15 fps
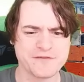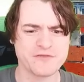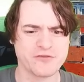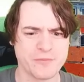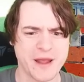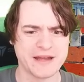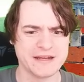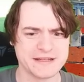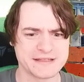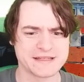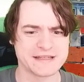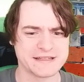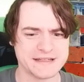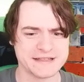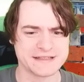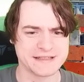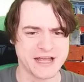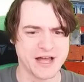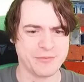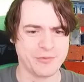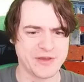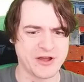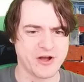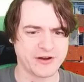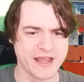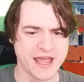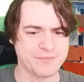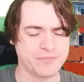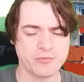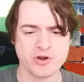a few Romanian cities that we can't
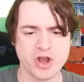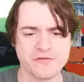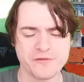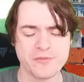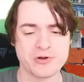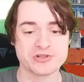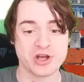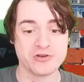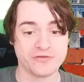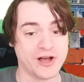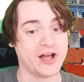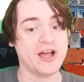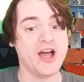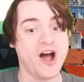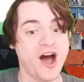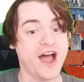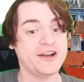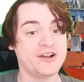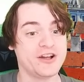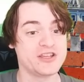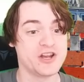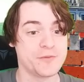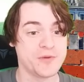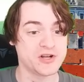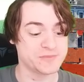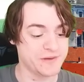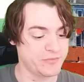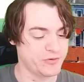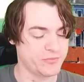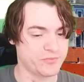get, but we'll go for Moldova. I don't, you know, most
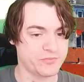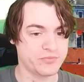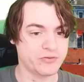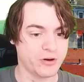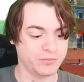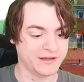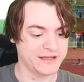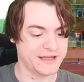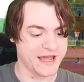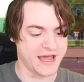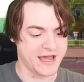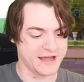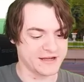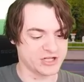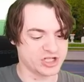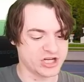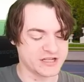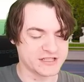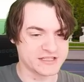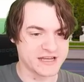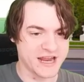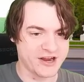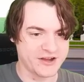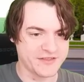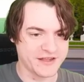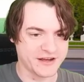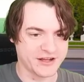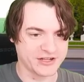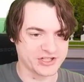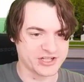people probably get Chisinau and
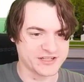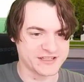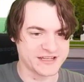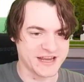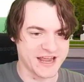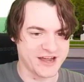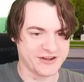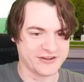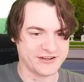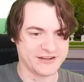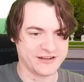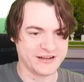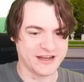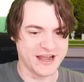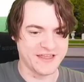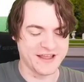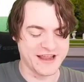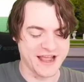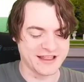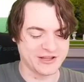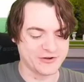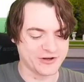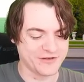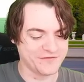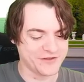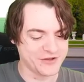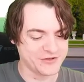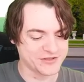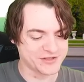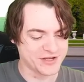then, Chisinau, and then get a little
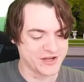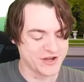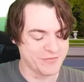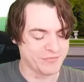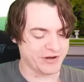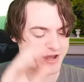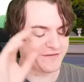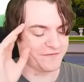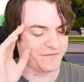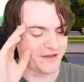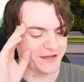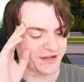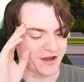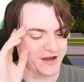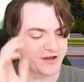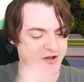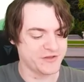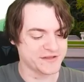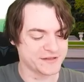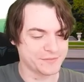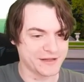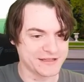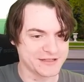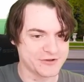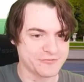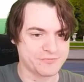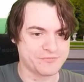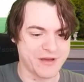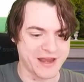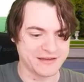confused. But I think, I know, there's a place
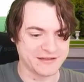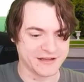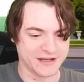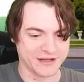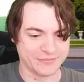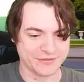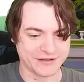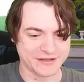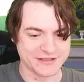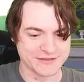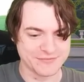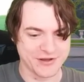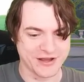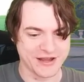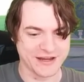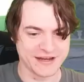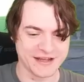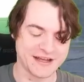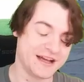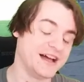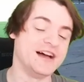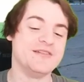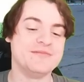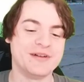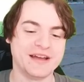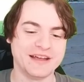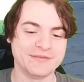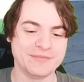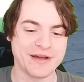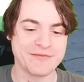called Bender, because
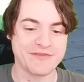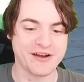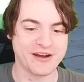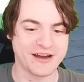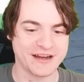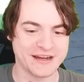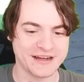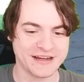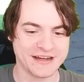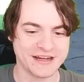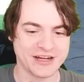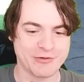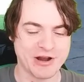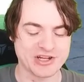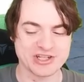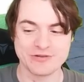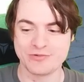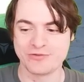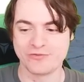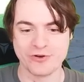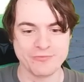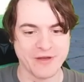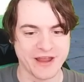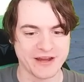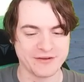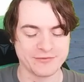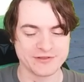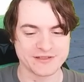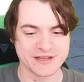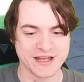my very questionable roommate
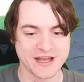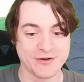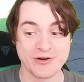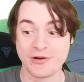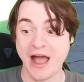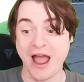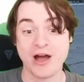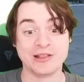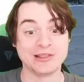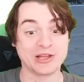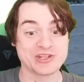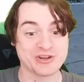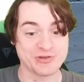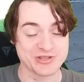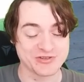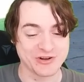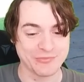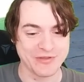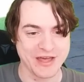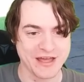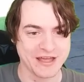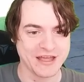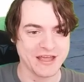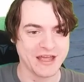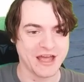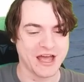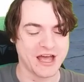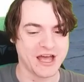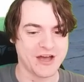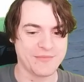was, a lodger was from there.
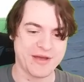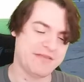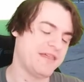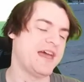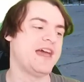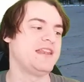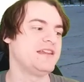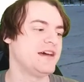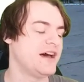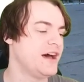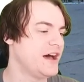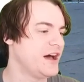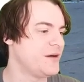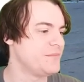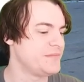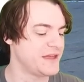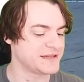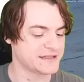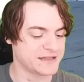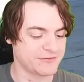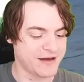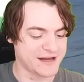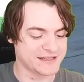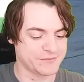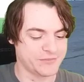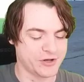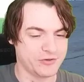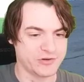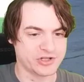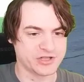And then there's
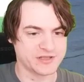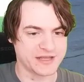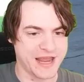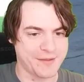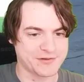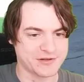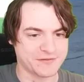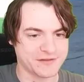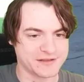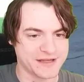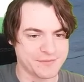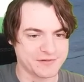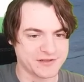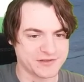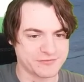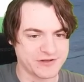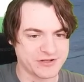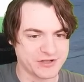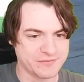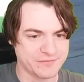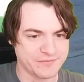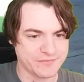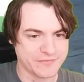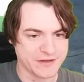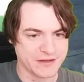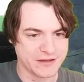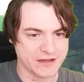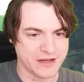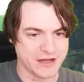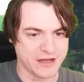Tiraspol, which is the capital of the Septus region.
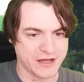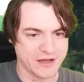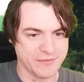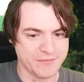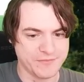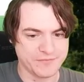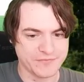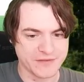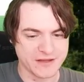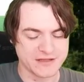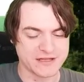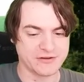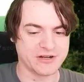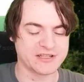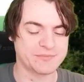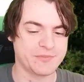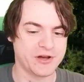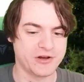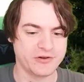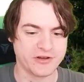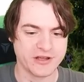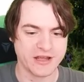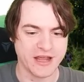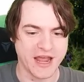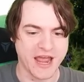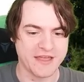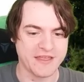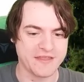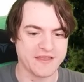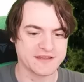Tiraspol.
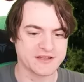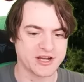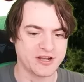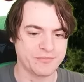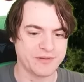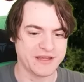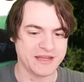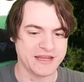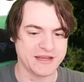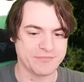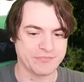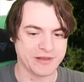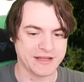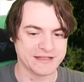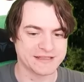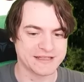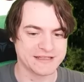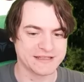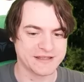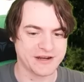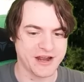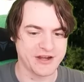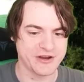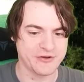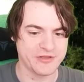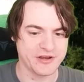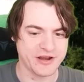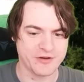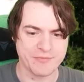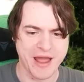And then there's gotta be places that I know
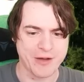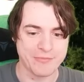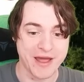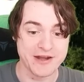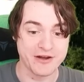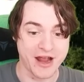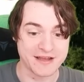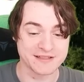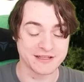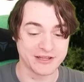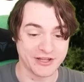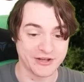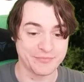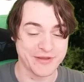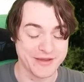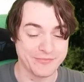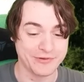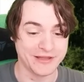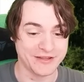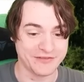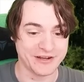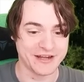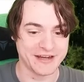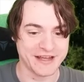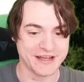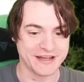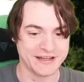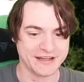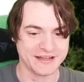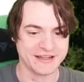that, oh man, Bender has a lot of people living in it,
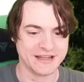huh?